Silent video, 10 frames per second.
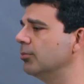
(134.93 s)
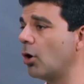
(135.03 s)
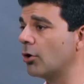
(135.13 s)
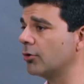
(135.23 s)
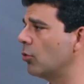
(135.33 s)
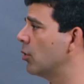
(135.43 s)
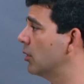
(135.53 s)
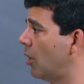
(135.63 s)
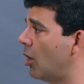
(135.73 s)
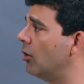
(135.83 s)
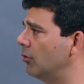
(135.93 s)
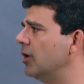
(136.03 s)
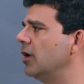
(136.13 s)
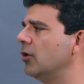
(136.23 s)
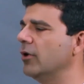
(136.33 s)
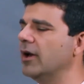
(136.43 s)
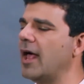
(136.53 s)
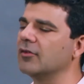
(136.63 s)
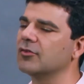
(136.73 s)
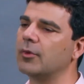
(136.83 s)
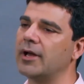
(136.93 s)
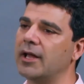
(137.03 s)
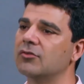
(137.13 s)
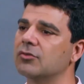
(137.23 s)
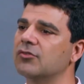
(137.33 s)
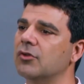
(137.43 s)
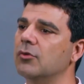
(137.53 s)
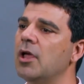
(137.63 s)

part or all when it has the right answers to.